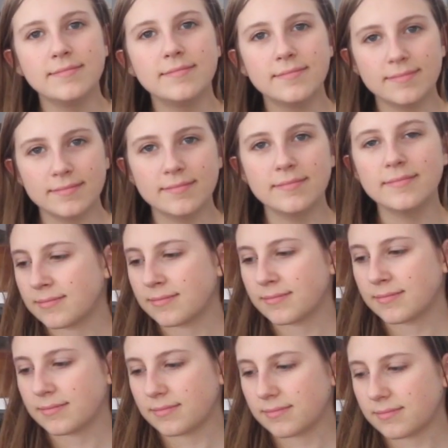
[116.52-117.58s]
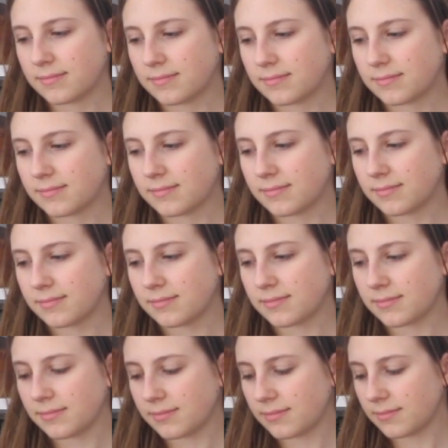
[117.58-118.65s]

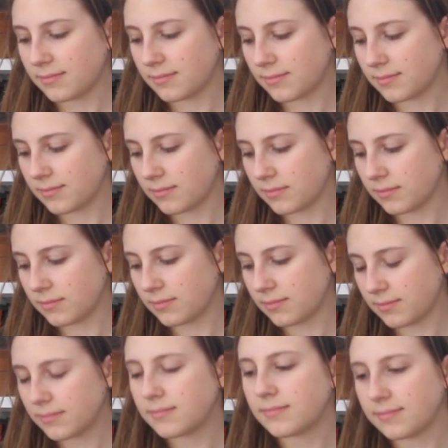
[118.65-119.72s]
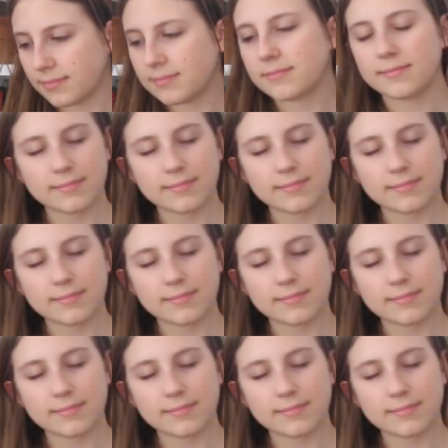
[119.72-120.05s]
This person isn't speaking.